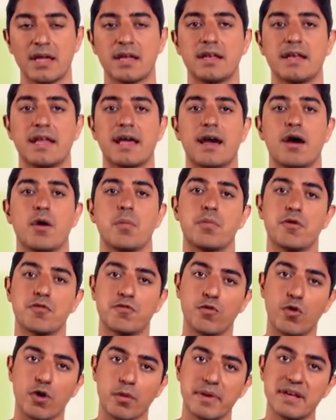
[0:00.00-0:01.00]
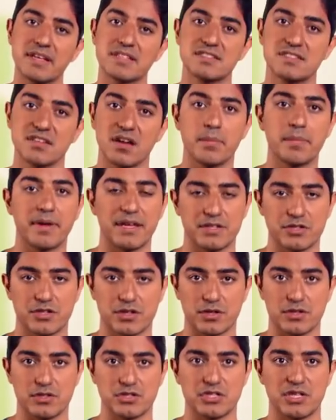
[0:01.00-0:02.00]
Now, performing
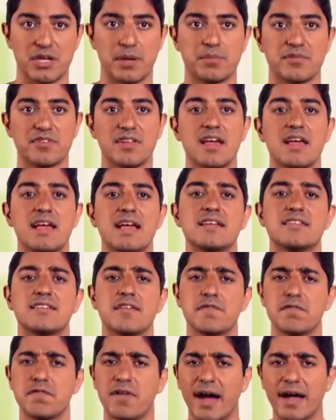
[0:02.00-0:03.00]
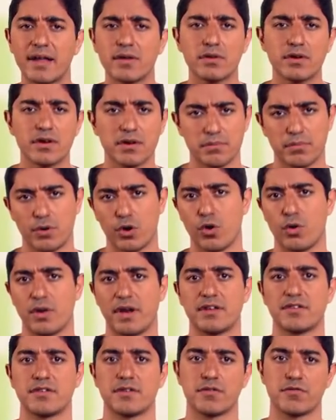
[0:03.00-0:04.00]
sub-internships is a vital
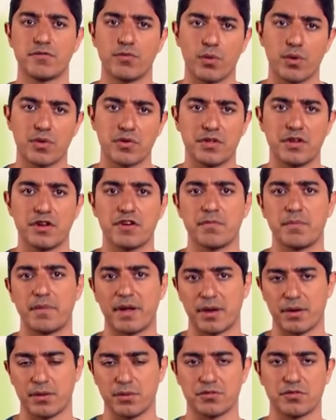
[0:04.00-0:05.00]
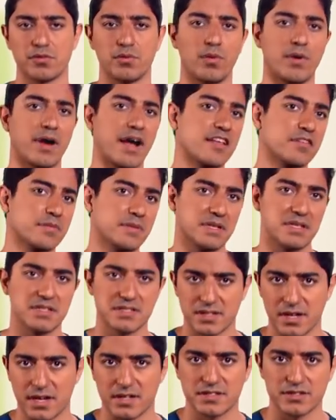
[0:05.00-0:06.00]
component to the fourth year of medical school, as we
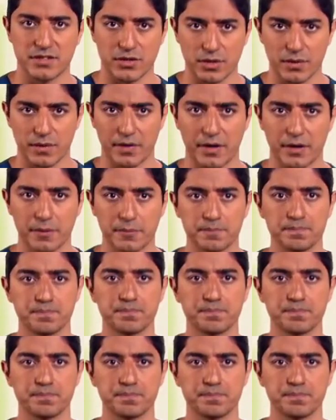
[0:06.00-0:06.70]
discussed earlier.